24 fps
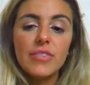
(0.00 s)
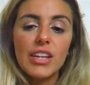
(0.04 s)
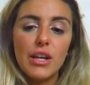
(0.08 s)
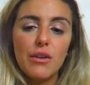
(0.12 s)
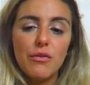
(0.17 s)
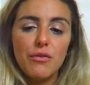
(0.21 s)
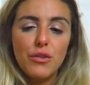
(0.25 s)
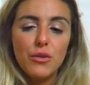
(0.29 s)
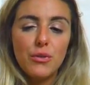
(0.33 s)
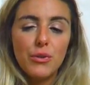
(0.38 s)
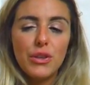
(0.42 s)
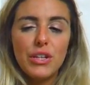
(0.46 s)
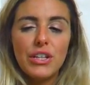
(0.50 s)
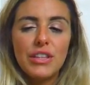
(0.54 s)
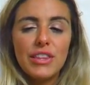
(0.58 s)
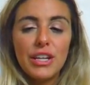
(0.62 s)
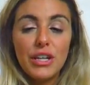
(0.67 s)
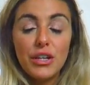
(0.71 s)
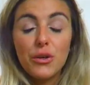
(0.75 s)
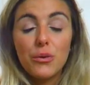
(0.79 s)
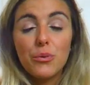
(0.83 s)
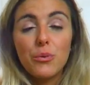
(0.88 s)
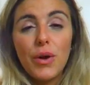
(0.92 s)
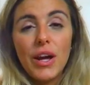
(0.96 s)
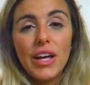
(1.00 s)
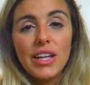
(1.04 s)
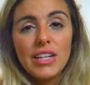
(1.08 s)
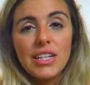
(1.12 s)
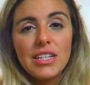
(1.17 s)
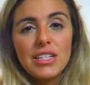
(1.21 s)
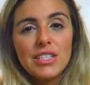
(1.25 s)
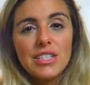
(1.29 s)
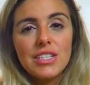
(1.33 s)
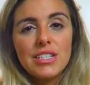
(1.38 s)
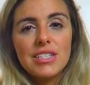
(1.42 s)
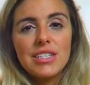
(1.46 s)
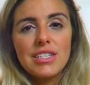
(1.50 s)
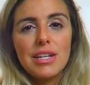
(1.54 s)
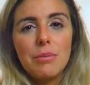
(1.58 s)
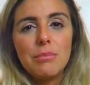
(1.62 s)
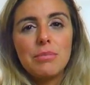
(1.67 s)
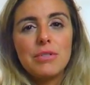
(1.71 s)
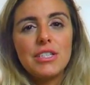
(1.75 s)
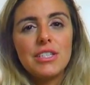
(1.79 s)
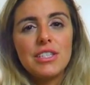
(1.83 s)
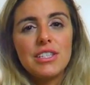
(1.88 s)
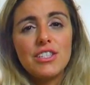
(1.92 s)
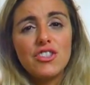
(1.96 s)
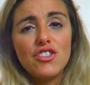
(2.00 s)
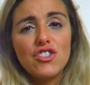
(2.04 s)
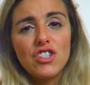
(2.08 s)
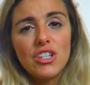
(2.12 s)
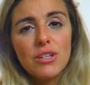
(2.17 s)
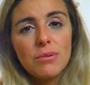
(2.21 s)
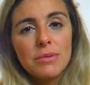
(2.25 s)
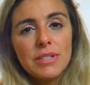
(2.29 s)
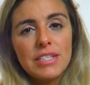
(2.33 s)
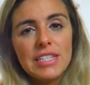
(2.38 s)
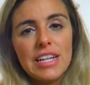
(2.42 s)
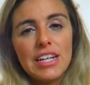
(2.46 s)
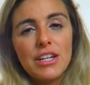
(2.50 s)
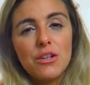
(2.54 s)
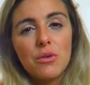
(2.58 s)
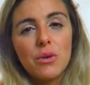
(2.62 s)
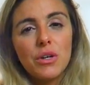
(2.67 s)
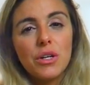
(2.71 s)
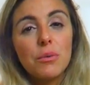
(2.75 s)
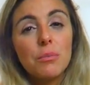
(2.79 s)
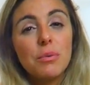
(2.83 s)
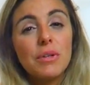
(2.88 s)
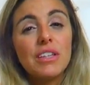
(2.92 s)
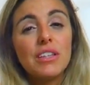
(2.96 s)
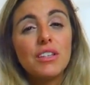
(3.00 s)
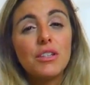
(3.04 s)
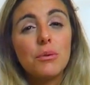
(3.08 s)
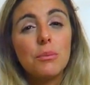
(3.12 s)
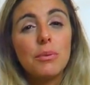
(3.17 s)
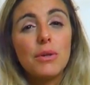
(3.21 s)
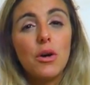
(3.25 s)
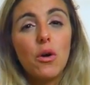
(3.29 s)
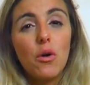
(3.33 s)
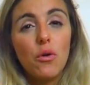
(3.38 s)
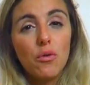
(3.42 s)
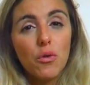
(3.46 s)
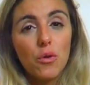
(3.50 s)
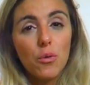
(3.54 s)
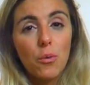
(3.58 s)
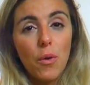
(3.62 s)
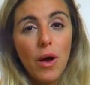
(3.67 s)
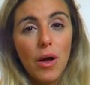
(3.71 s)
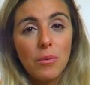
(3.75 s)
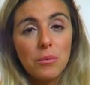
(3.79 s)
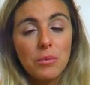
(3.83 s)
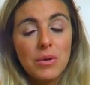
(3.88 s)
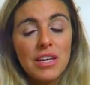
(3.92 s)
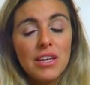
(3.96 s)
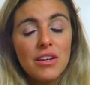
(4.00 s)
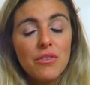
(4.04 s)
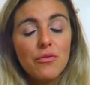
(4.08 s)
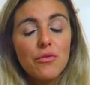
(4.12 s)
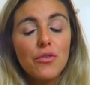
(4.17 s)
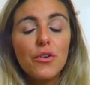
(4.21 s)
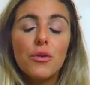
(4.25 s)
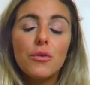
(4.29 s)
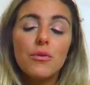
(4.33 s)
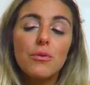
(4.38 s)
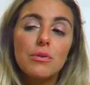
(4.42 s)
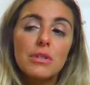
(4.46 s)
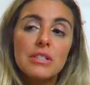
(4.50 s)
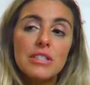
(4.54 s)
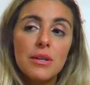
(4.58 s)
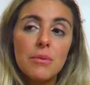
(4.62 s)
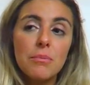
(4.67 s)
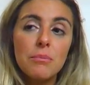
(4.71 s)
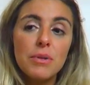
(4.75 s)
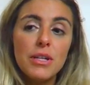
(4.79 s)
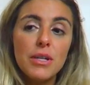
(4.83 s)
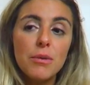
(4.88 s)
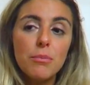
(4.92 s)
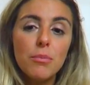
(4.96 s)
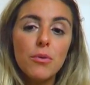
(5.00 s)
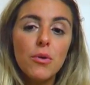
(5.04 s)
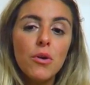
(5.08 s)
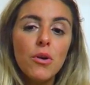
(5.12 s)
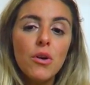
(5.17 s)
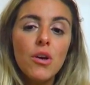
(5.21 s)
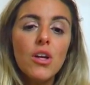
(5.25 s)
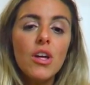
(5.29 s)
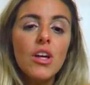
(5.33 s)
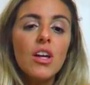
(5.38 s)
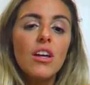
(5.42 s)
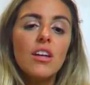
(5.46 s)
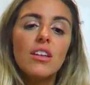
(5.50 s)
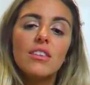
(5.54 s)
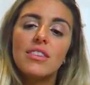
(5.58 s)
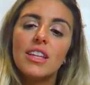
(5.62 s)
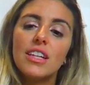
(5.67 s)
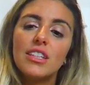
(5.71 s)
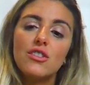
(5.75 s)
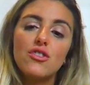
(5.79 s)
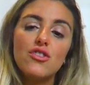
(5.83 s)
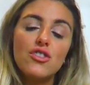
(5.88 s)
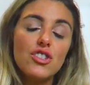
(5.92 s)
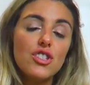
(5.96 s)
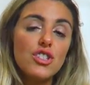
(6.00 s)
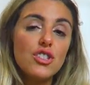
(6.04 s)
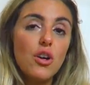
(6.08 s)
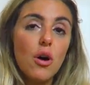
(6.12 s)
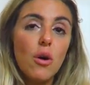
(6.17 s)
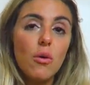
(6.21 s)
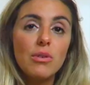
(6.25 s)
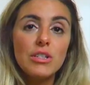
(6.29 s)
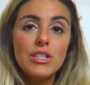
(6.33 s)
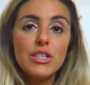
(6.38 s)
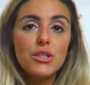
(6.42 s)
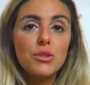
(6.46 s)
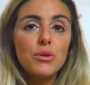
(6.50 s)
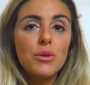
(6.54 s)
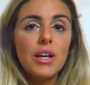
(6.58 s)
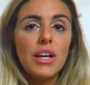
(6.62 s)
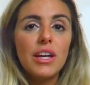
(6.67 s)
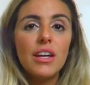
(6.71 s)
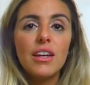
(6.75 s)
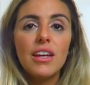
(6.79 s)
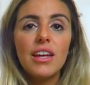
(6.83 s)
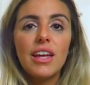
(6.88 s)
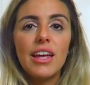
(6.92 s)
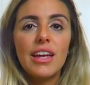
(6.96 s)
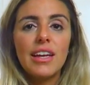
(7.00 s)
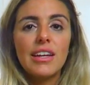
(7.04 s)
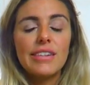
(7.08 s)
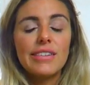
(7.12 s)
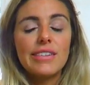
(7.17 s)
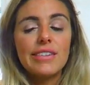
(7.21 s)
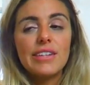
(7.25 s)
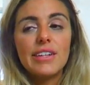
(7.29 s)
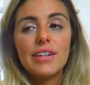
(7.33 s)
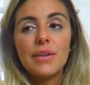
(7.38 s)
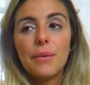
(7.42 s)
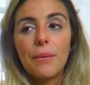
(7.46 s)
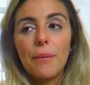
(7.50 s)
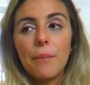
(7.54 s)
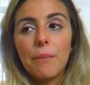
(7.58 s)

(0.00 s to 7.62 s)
if you think that you're ready to step into the gym, because I know it could be a little bit overwhelming for some people, then you just go and do it, and